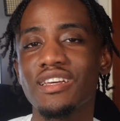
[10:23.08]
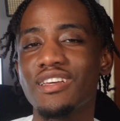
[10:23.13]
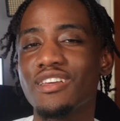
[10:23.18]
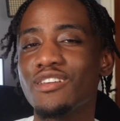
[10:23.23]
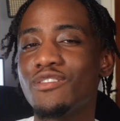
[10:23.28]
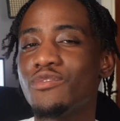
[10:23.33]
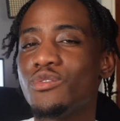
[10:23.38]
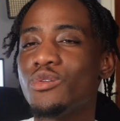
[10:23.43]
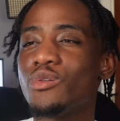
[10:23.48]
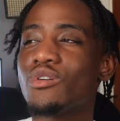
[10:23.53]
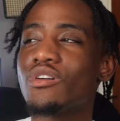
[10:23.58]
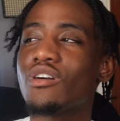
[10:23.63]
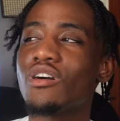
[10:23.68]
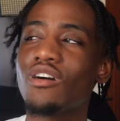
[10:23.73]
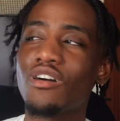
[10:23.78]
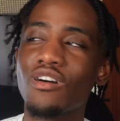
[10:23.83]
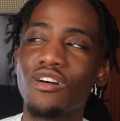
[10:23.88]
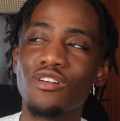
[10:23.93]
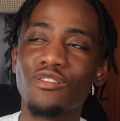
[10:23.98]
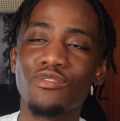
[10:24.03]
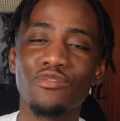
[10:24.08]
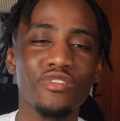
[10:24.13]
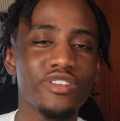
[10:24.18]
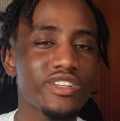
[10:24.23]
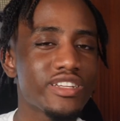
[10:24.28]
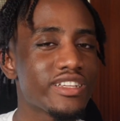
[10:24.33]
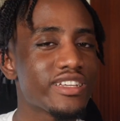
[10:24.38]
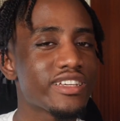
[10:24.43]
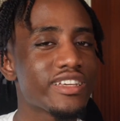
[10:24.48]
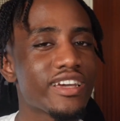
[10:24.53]
If you can't
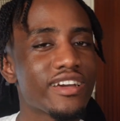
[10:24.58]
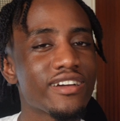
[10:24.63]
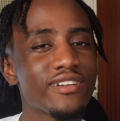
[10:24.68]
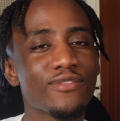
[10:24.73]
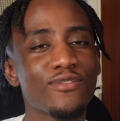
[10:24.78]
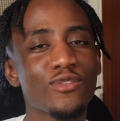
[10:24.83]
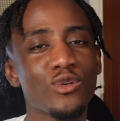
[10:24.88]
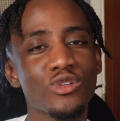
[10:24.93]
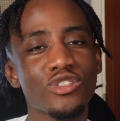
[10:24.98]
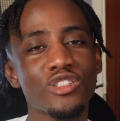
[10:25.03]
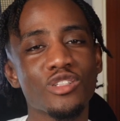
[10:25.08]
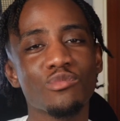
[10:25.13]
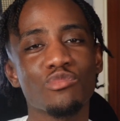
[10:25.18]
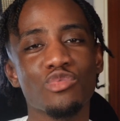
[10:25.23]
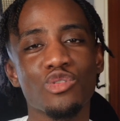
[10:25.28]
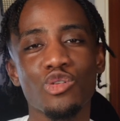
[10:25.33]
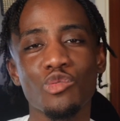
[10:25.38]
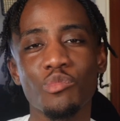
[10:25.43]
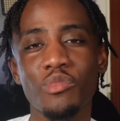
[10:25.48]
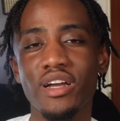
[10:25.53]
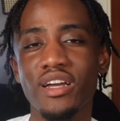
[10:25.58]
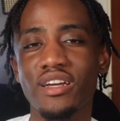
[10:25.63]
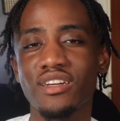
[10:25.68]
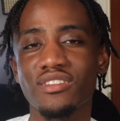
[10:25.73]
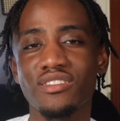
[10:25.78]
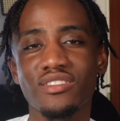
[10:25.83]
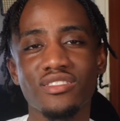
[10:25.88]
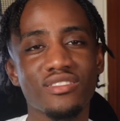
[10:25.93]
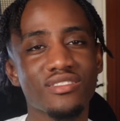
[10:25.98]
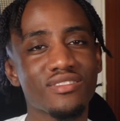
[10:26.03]
really get a 14 Pro
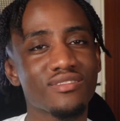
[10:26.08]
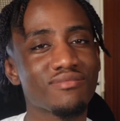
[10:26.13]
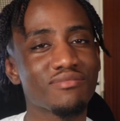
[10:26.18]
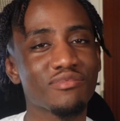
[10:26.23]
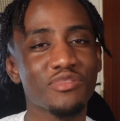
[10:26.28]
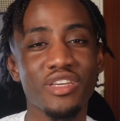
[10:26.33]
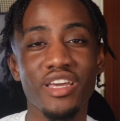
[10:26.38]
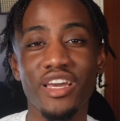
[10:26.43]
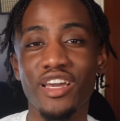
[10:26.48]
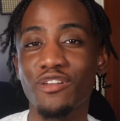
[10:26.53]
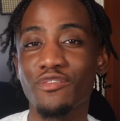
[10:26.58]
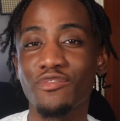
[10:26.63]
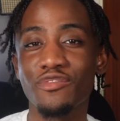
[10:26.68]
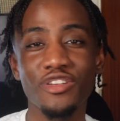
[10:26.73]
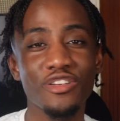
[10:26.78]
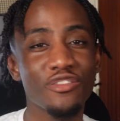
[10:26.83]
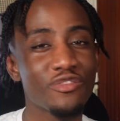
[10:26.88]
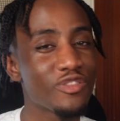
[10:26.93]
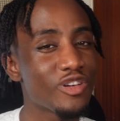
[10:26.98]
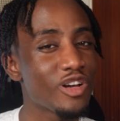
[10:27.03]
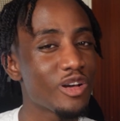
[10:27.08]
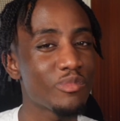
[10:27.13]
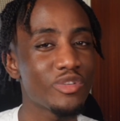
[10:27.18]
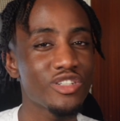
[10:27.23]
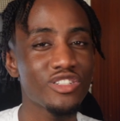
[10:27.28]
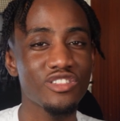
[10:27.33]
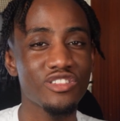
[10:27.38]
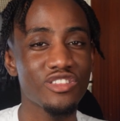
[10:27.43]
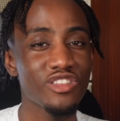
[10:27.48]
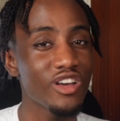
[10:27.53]
Max, get a
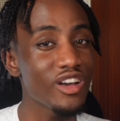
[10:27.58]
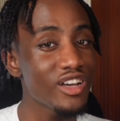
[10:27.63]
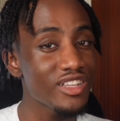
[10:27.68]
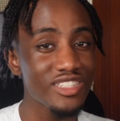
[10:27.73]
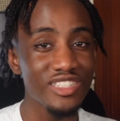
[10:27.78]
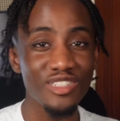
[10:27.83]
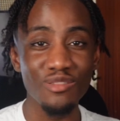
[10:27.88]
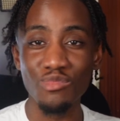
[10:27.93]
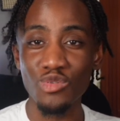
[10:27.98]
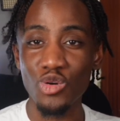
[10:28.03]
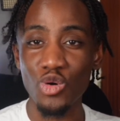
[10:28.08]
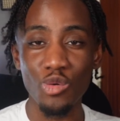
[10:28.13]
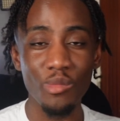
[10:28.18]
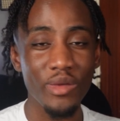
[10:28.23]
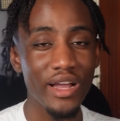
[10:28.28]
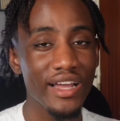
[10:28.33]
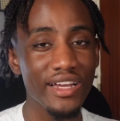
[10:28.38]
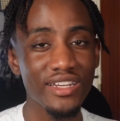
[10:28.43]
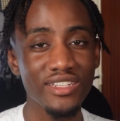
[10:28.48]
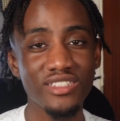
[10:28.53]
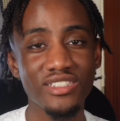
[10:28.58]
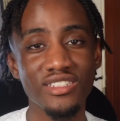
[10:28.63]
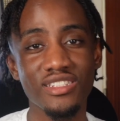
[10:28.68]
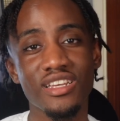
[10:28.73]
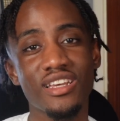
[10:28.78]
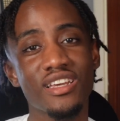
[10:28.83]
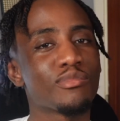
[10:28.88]
refurbished 13 Pro Max.